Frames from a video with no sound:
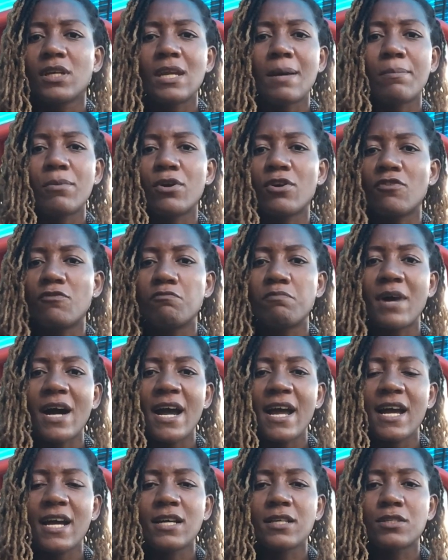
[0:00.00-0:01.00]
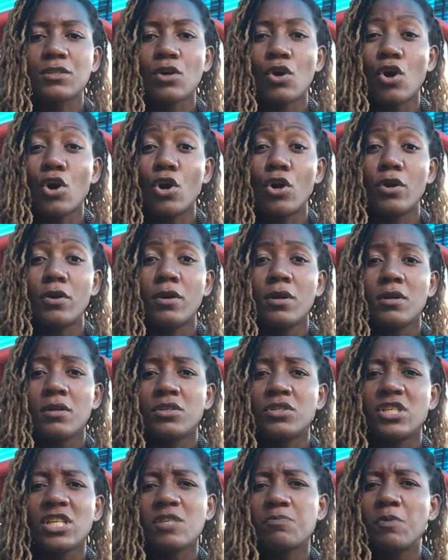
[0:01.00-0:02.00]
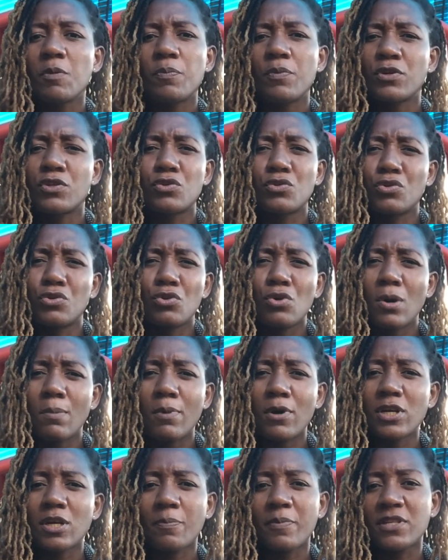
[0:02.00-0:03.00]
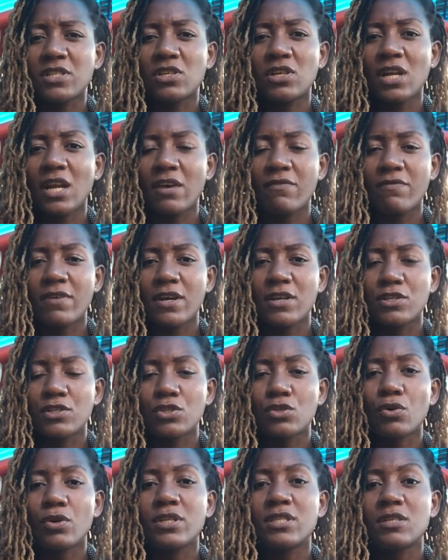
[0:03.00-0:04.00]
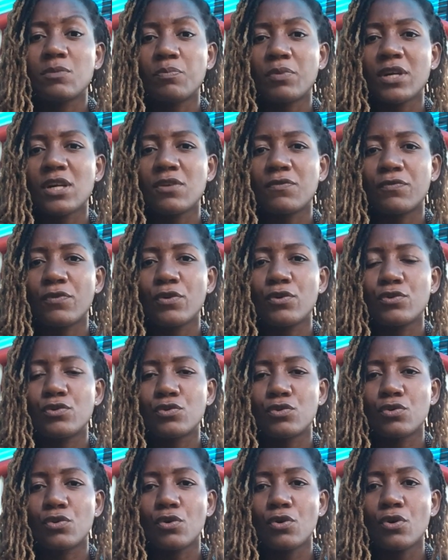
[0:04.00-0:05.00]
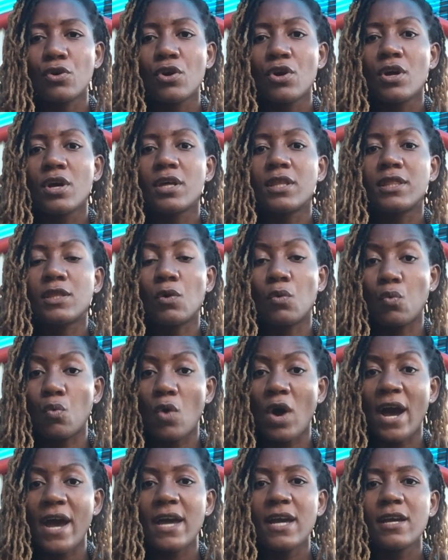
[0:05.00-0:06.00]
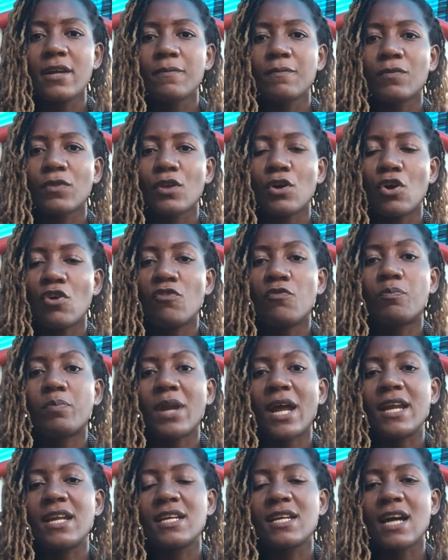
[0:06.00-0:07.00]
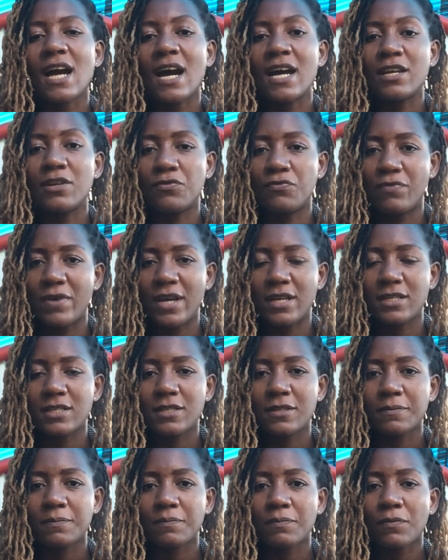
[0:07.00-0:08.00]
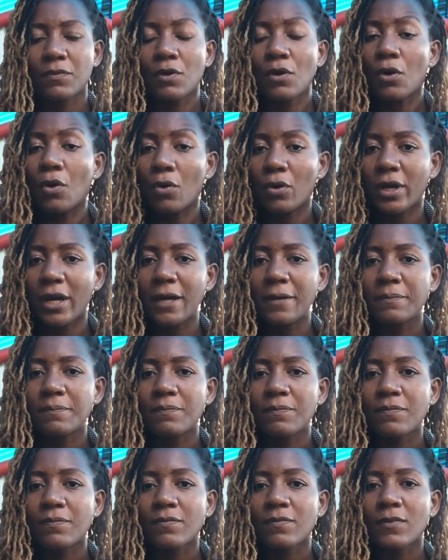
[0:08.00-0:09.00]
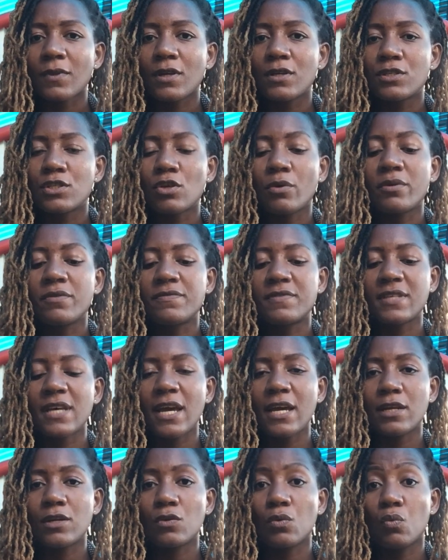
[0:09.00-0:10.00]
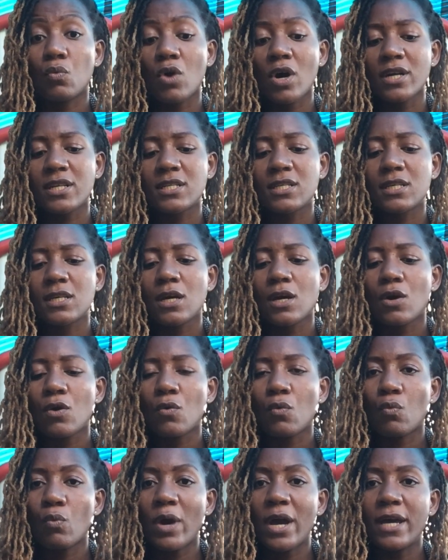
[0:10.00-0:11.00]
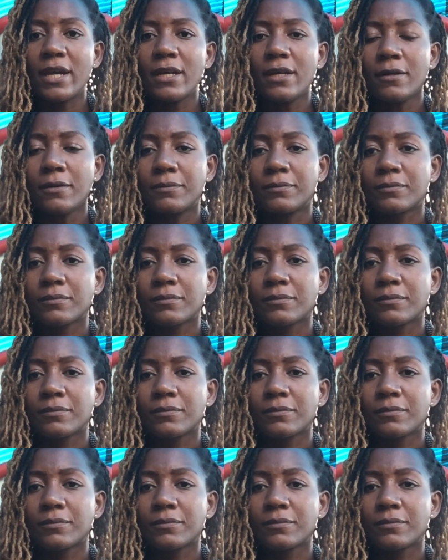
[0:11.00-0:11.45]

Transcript: number of buyers, or just people to know about a particular event. So it's important for you to know the why of planning an event. Okay, so we've said what, when,